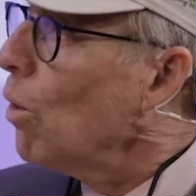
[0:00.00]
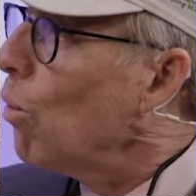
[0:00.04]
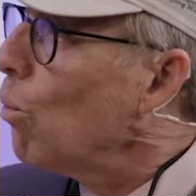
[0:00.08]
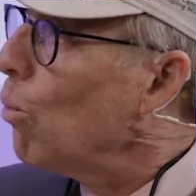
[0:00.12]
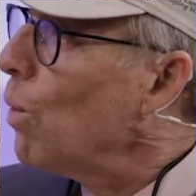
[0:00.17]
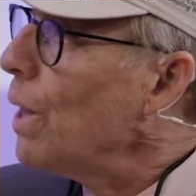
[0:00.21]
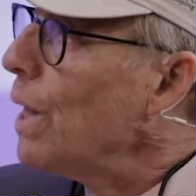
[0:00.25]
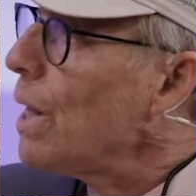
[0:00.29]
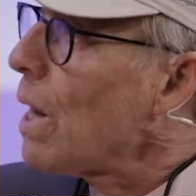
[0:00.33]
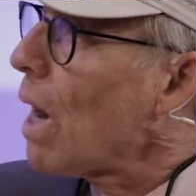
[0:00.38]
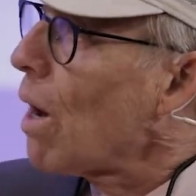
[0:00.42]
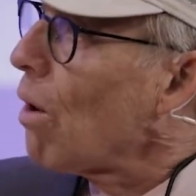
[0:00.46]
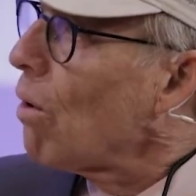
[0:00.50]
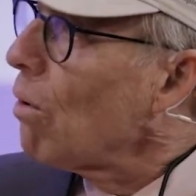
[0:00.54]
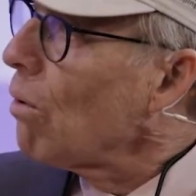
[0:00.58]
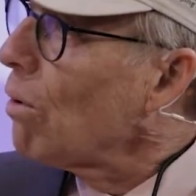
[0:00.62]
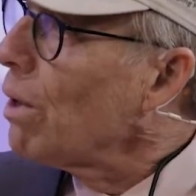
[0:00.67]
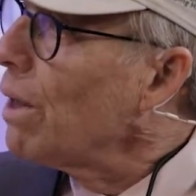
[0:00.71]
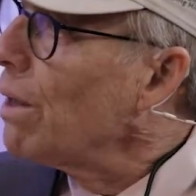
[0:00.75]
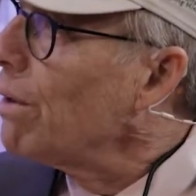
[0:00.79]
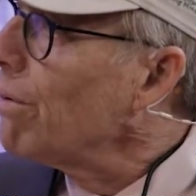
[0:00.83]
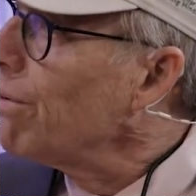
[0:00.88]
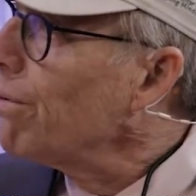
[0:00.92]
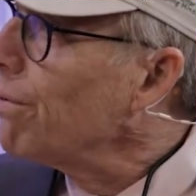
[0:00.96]
We now
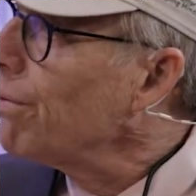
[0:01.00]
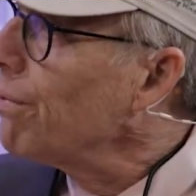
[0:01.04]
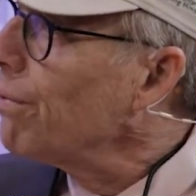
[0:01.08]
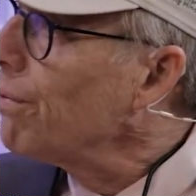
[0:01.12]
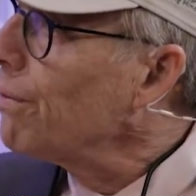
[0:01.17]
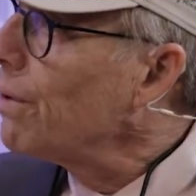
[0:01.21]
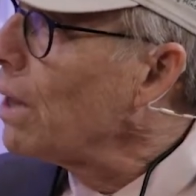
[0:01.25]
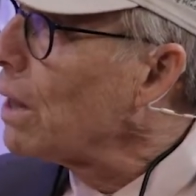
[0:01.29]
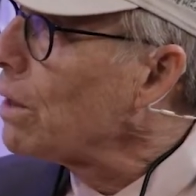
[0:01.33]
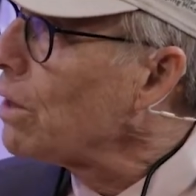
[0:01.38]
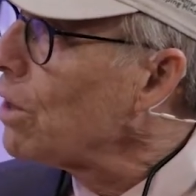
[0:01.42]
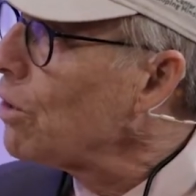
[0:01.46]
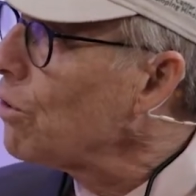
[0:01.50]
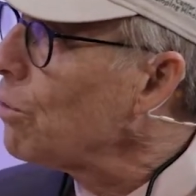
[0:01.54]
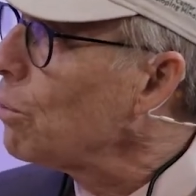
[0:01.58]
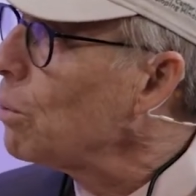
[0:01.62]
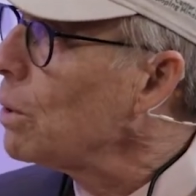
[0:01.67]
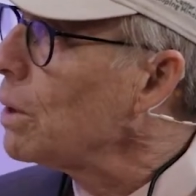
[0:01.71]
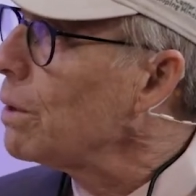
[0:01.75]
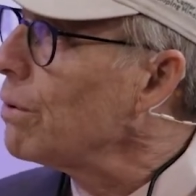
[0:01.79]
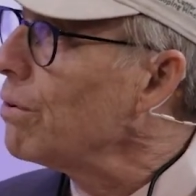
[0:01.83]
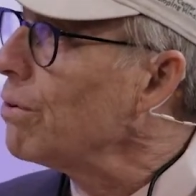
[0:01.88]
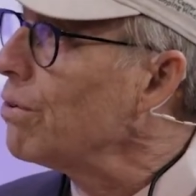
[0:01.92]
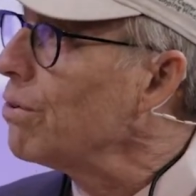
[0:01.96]
have done this
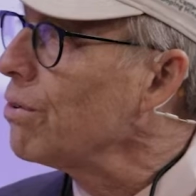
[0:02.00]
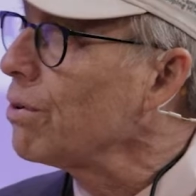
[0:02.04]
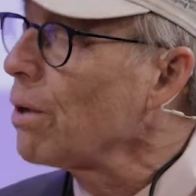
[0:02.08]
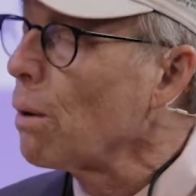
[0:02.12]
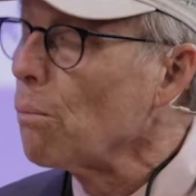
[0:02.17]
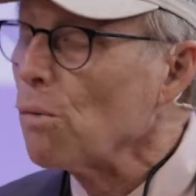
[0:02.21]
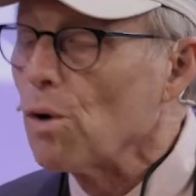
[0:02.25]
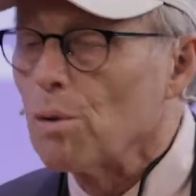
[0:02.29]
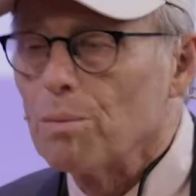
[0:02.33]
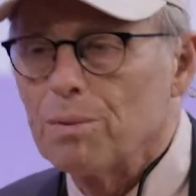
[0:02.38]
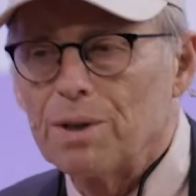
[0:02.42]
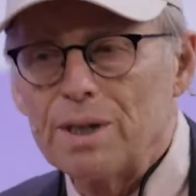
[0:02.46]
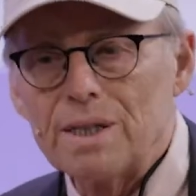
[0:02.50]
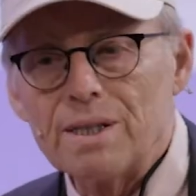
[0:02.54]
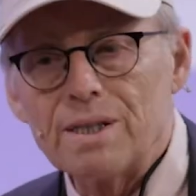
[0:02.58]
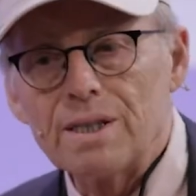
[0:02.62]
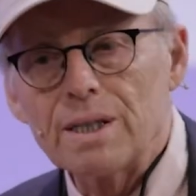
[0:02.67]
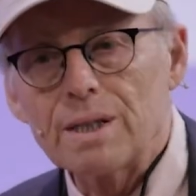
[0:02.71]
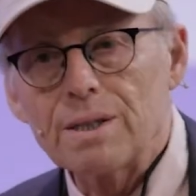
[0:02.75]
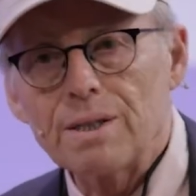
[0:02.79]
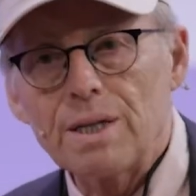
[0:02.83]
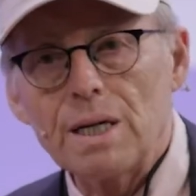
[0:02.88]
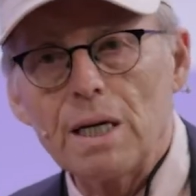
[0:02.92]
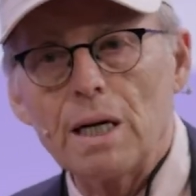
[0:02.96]
with somewhere between
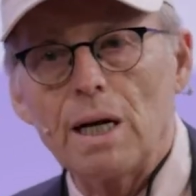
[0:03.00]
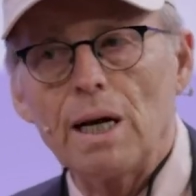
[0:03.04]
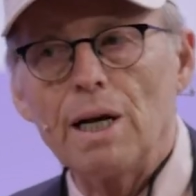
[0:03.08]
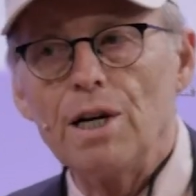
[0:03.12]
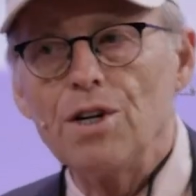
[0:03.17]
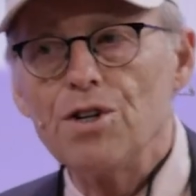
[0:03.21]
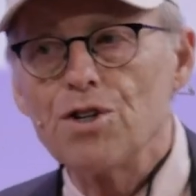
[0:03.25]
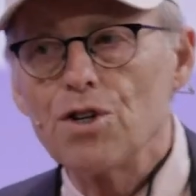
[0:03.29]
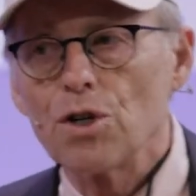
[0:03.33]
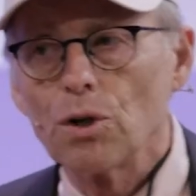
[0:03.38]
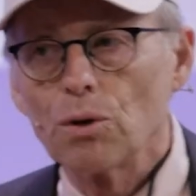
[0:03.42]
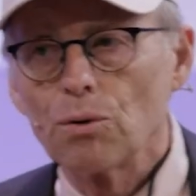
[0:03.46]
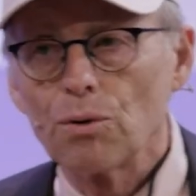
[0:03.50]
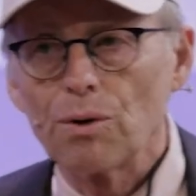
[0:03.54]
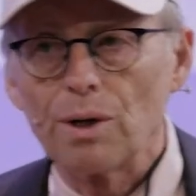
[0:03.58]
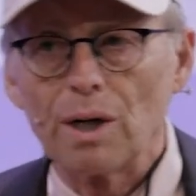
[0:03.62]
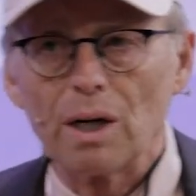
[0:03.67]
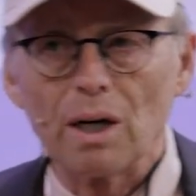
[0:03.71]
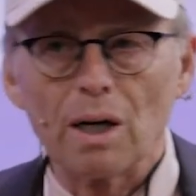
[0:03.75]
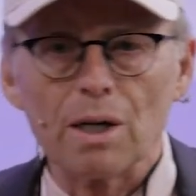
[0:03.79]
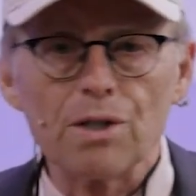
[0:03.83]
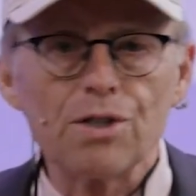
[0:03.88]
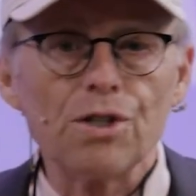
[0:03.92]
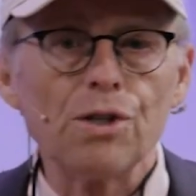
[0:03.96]
60 and 80 children
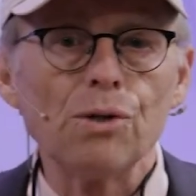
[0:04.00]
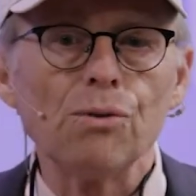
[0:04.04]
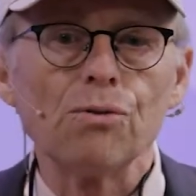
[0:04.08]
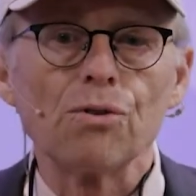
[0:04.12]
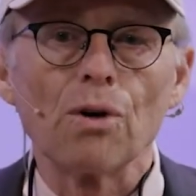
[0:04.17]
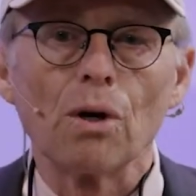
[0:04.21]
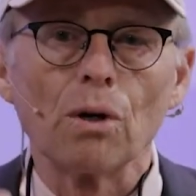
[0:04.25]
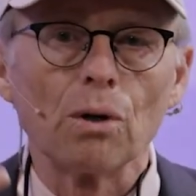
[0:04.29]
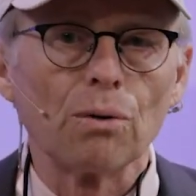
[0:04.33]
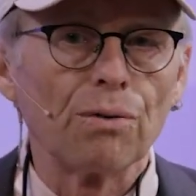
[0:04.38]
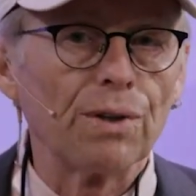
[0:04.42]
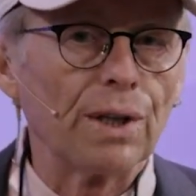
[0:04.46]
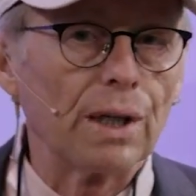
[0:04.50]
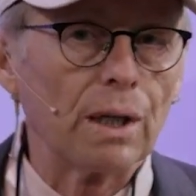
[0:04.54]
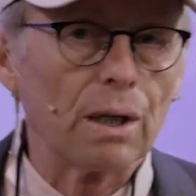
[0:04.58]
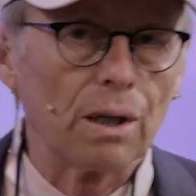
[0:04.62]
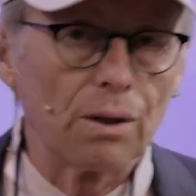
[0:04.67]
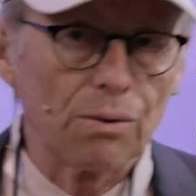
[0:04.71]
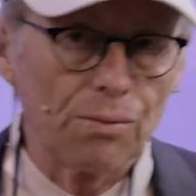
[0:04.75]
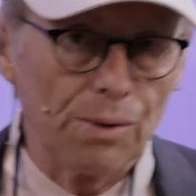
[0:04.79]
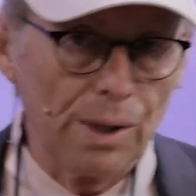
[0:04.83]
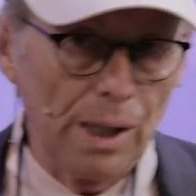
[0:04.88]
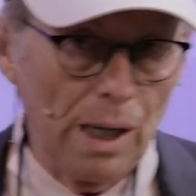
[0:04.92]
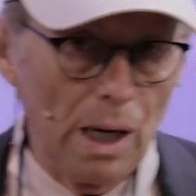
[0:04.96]
in ICUs all over the
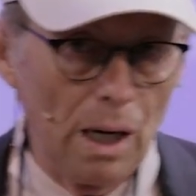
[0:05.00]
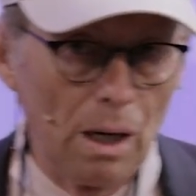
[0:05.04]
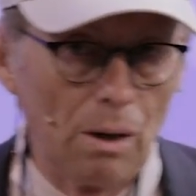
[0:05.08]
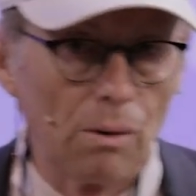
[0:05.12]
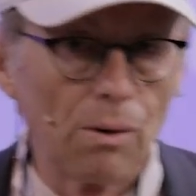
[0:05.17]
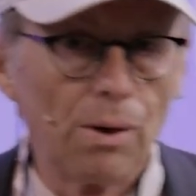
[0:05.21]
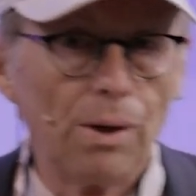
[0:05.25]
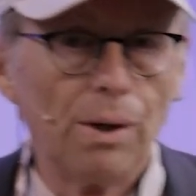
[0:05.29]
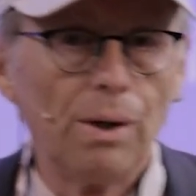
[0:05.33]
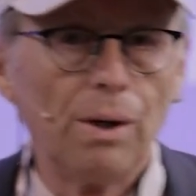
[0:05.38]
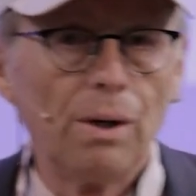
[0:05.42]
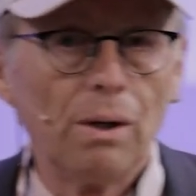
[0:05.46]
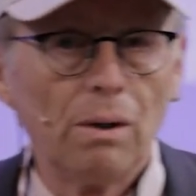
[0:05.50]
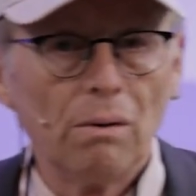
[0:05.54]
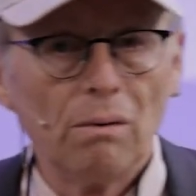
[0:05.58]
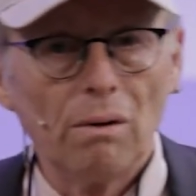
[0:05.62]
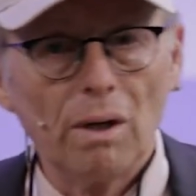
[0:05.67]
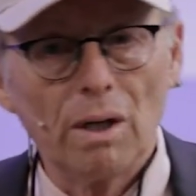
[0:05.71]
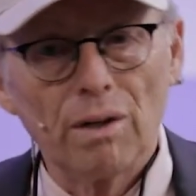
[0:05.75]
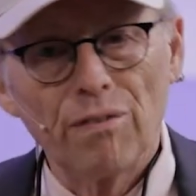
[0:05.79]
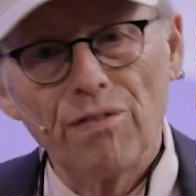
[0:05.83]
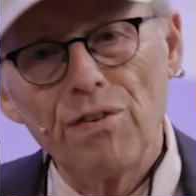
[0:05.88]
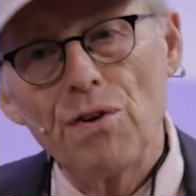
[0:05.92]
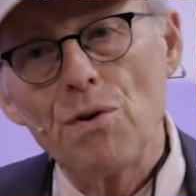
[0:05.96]
country now,
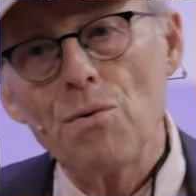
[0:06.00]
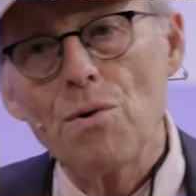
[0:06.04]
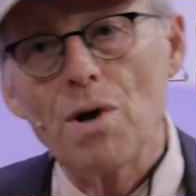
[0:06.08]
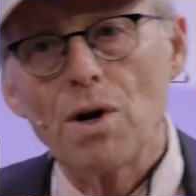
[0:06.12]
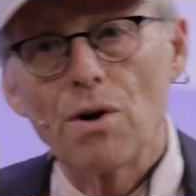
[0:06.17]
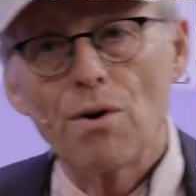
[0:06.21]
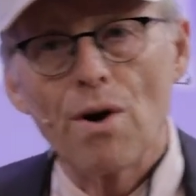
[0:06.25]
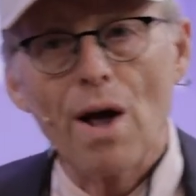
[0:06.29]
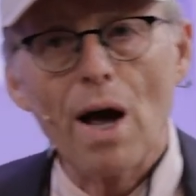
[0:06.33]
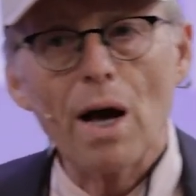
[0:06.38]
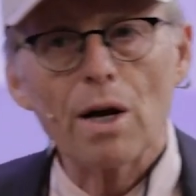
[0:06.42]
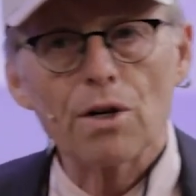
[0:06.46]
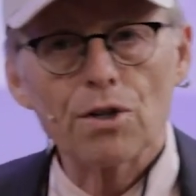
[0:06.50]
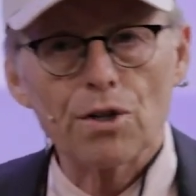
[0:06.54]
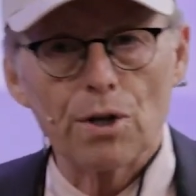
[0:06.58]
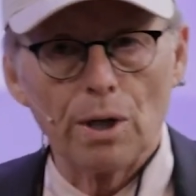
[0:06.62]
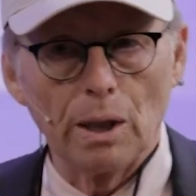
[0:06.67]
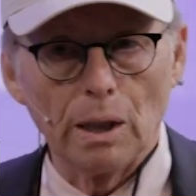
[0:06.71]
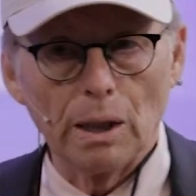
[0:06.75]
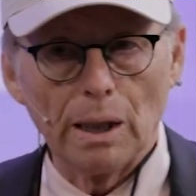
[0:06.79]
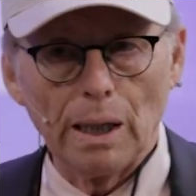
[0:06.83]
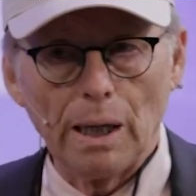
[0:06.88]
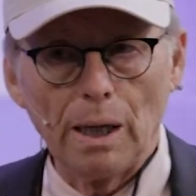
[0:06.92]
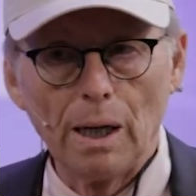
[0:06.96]
and a few
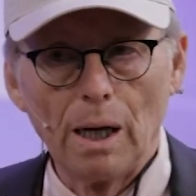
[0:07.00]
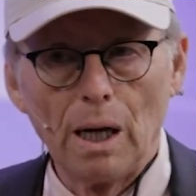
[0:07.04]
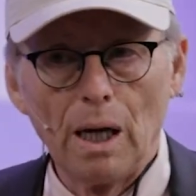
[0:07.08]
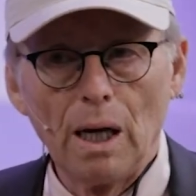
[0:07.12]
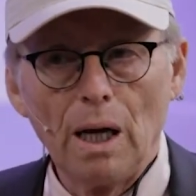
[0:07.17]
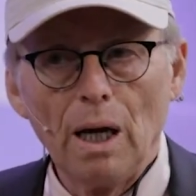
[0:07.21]
internationally.